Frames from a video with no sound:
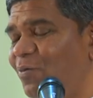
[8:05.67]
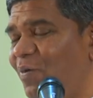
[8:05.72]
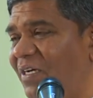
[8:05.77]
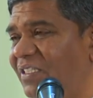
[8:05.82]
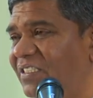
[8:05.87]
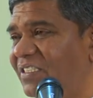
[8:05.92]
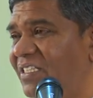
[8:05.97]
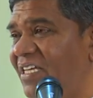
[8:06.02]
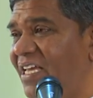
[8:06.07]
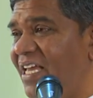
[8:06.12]

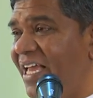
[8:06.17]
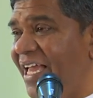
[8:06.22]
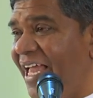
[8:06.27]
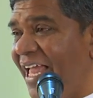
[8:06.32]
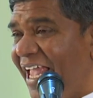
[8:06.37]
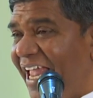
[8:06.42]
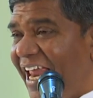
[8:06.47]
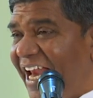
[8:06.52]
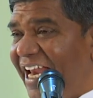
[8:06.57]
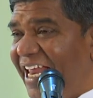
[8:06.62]
was
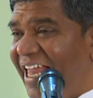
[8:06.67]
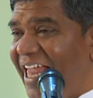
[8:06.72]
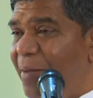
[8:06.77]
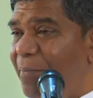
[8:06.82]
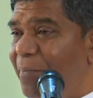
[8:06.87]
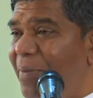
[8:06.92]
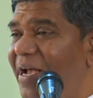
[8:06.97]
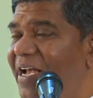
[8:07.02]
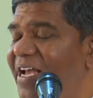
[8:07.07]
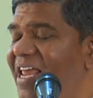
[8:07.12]

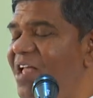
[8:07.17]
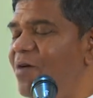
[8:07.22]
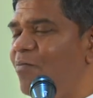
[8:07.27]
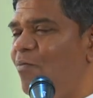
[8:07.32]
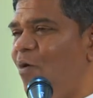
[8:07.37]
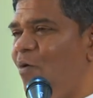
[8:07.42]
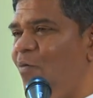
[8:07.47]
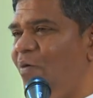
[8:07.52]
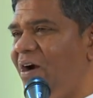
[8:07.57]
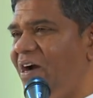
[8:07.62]
inhibiting
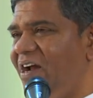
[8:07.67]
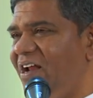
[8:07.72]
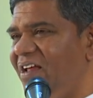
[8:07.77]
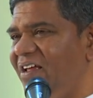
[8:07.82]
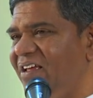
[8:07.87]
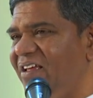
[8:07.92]
over,